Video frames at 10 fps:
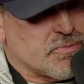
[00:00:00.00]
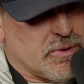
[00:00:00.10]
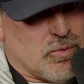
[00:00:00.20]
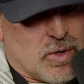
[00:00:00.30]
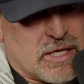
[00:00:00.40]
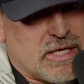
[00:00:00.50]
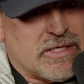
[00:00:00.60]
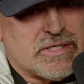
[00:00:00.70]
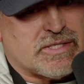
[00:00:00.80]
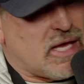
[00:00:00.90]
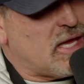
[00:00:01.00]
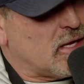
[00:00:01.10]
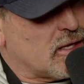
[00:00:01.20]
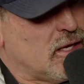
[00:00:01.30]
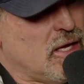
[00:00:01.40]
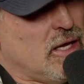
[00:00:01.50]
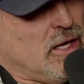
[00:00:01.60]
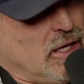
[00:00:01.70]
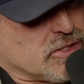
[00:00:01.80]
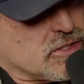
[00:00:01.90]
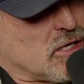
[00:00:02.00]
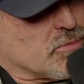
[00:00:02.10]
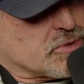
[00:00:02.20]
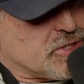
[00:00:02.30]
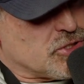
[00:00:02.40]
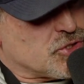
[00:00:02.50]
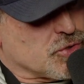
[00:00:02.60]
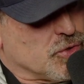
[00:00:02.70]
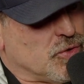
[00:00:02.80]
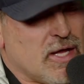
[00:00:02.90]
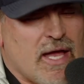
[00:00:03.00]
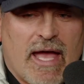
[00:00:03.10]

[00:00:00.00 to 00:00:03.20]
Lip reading: But what he is saying is 100% true.